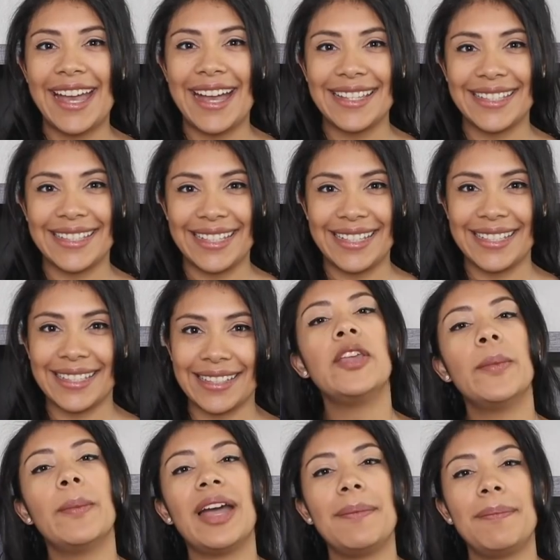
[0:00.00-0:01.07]
haces?
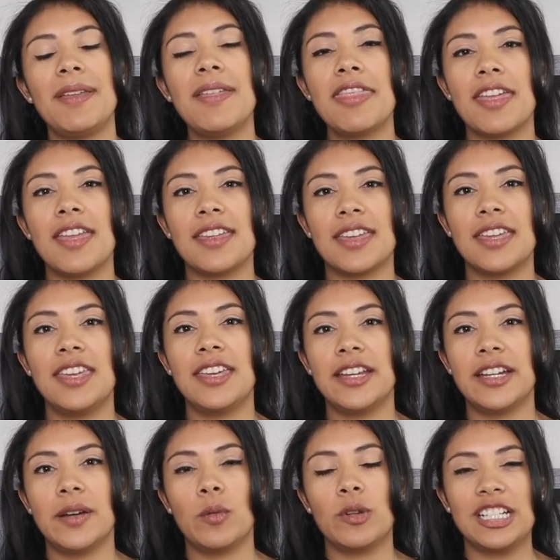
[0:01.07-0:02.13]
You might be thinking
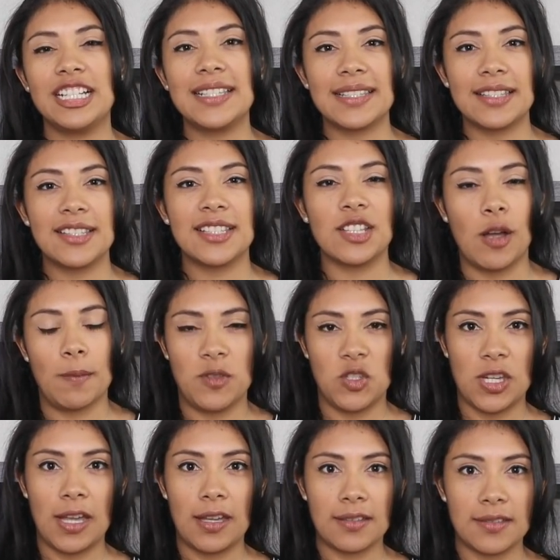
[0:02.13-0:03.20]
here, where is the
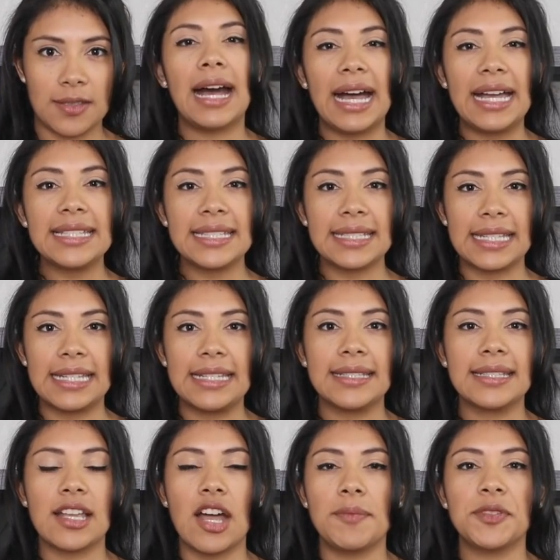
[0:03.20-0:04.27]
subject?
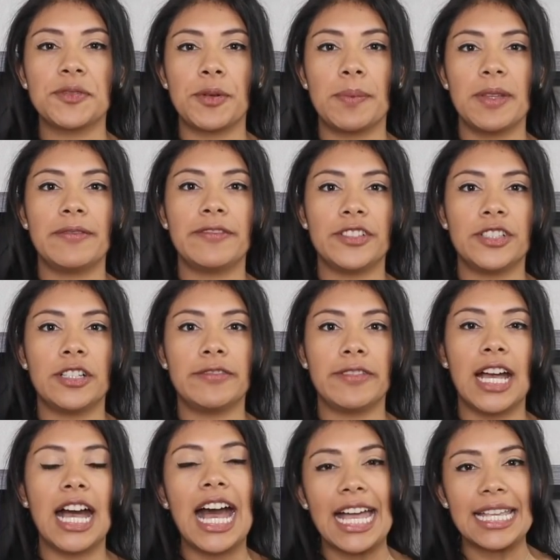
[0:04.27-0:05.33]
Haces comes from the verb
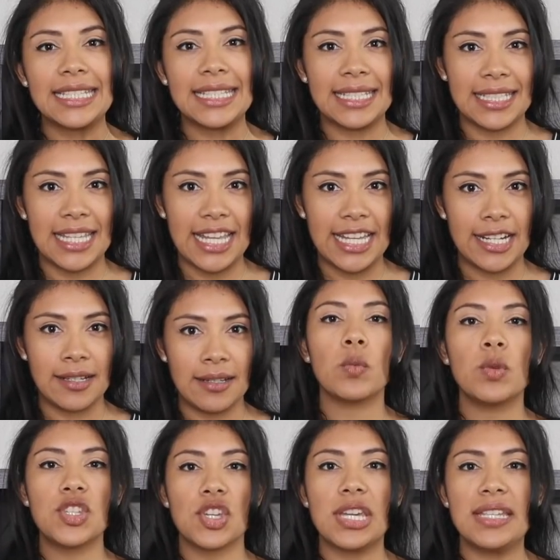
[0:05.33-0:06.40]
hacer,
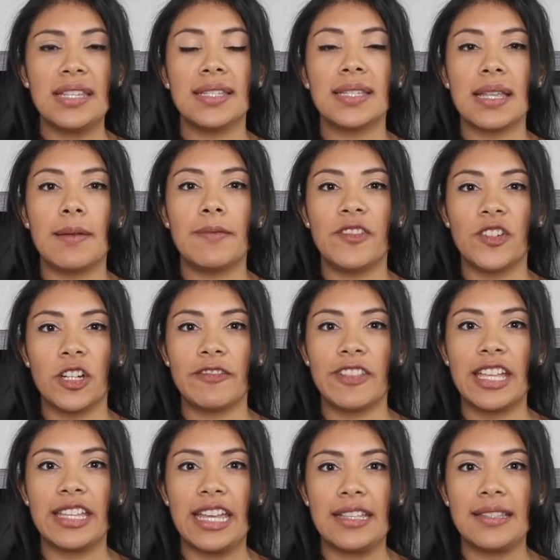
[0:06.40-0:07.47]
which is a verb
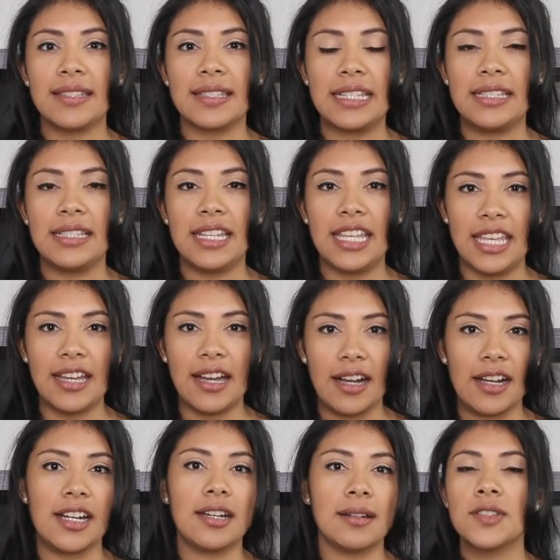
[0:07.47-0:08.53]
that ends in
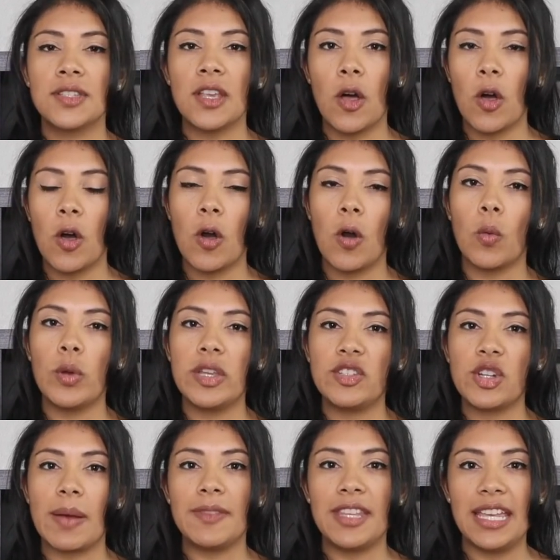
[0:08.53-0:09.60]
er. So we
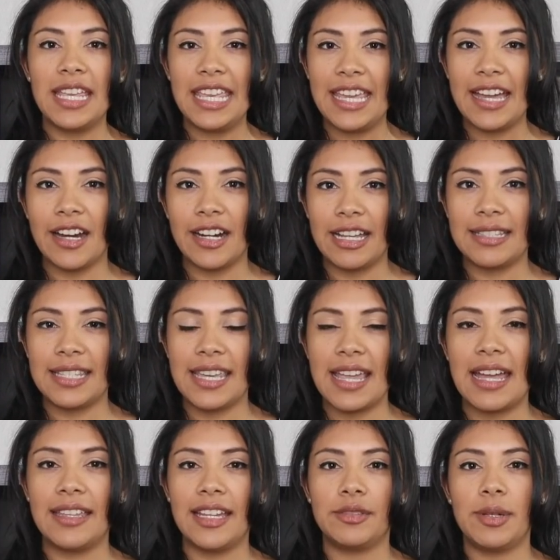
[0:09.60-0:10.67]
drop the er at the
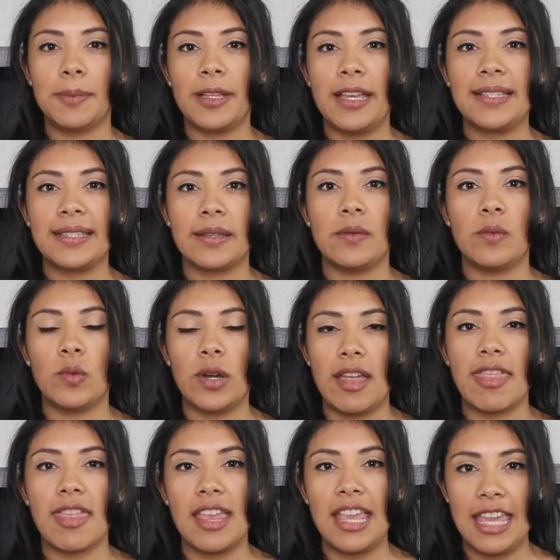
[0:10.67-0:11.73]
end and replace it
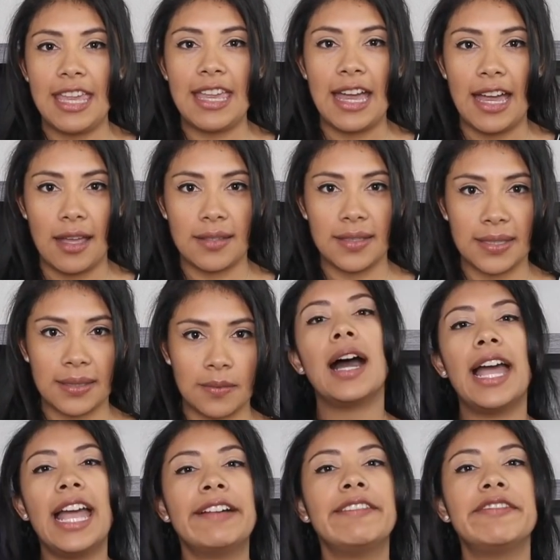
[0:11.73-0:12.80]
with es.
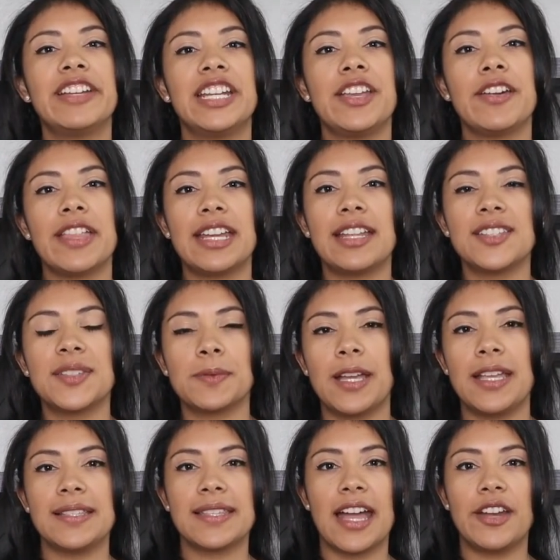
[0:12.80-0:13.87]
I have a video that
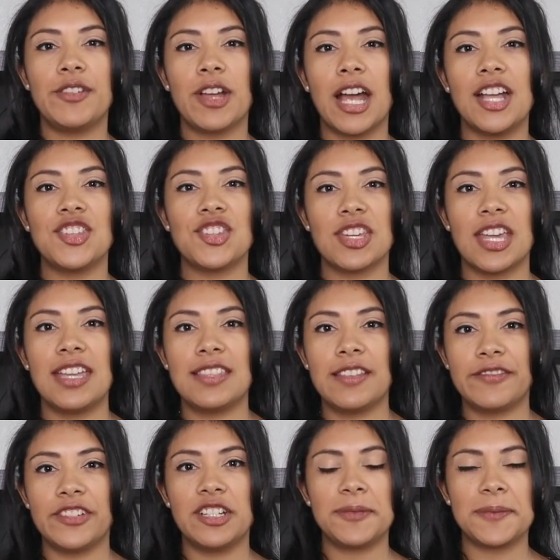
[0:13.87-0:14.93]
explains how to conjugate the
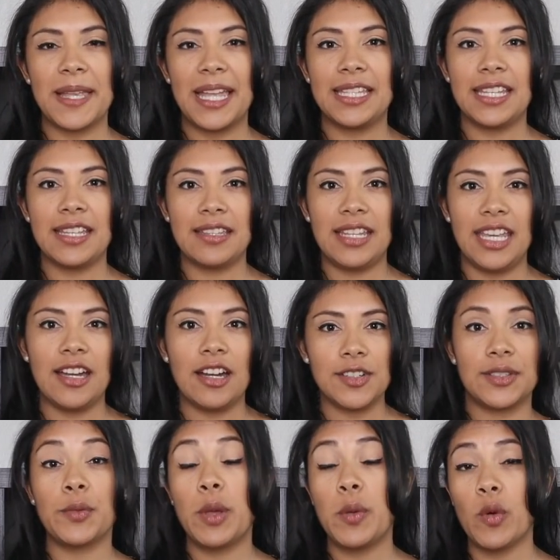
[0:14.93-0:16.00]
verbs ending in er.
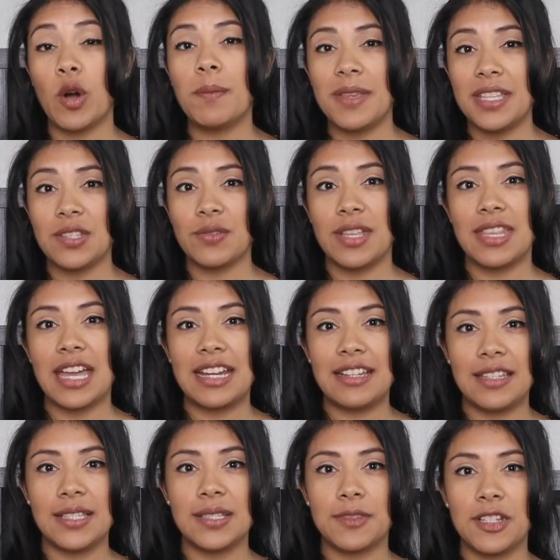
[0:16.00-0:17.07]
So we won't be doing that in
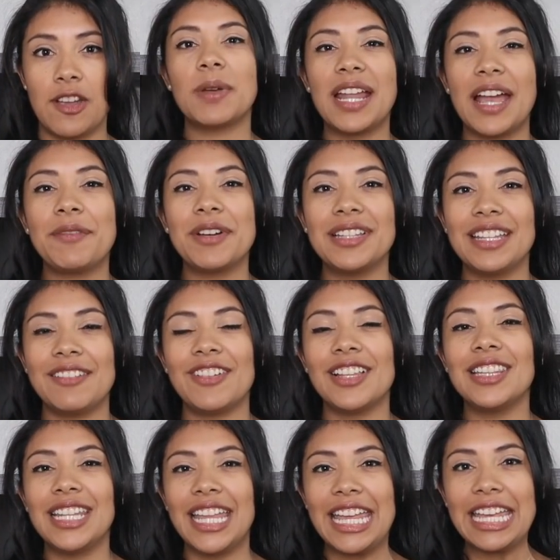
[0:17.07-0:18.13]
this video, but I will leave a
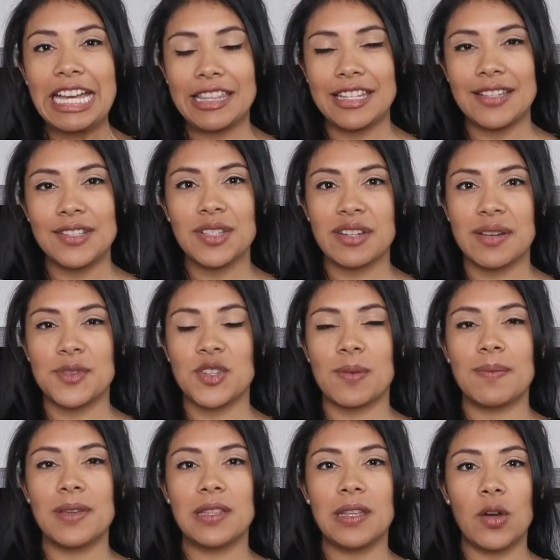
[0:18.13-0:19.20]
link in the
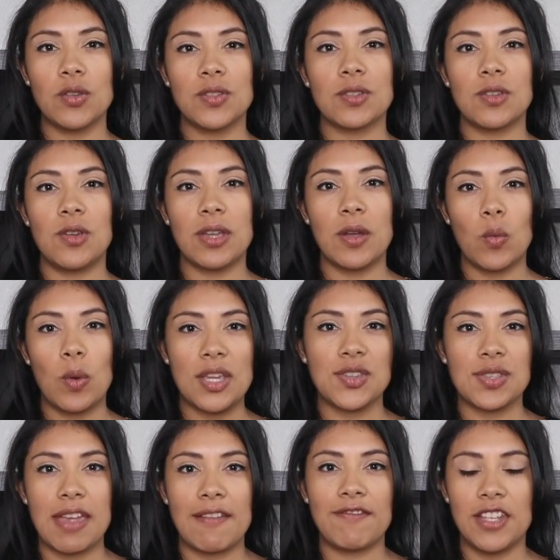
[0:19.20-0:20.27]
description below so you can
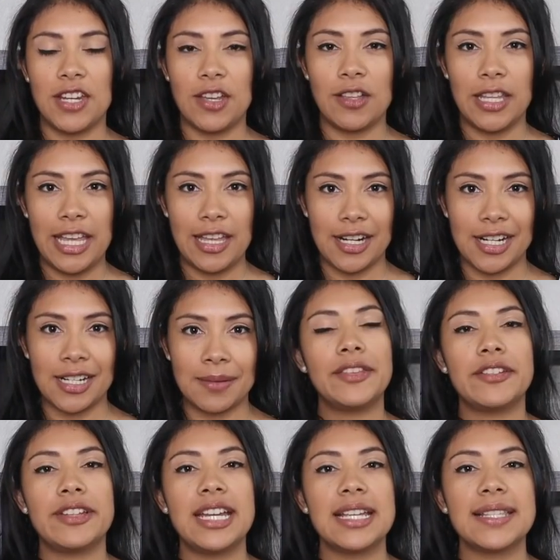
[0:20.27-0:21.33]
watch that video later.
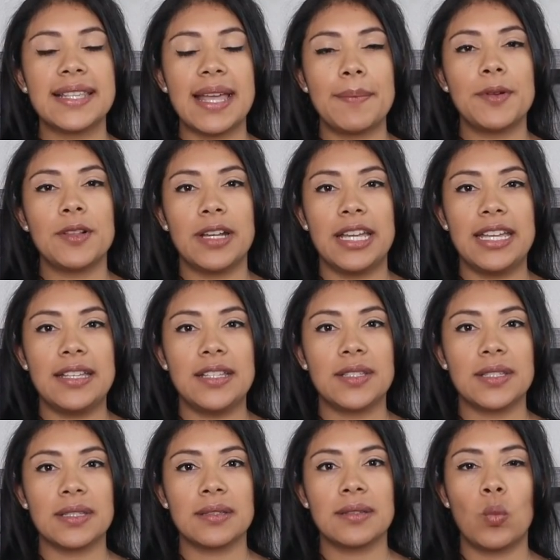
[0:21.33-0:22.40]
Another example
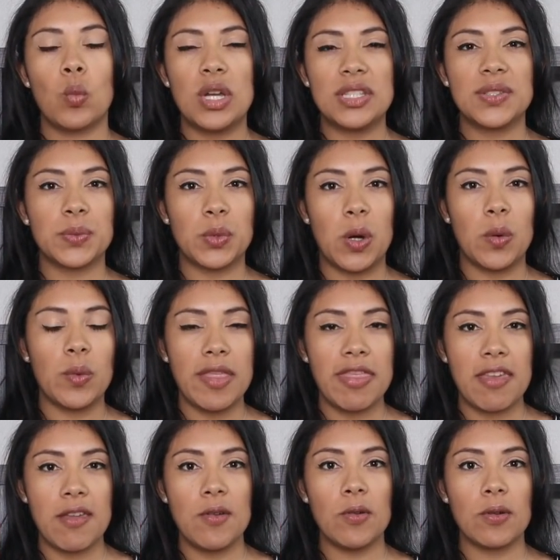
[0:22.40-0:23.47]
is, what's wrong with
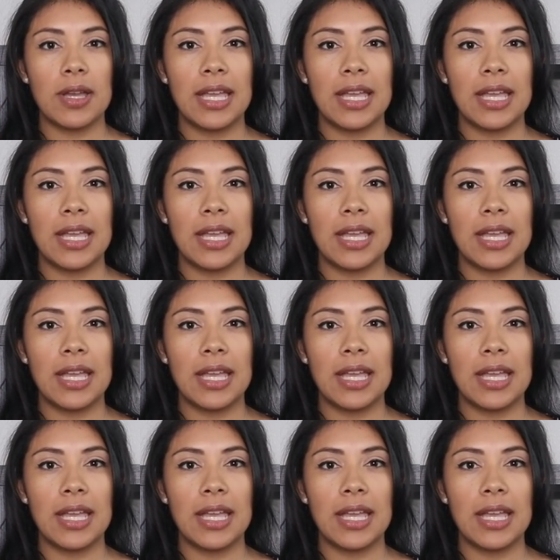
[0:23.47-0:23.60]
you?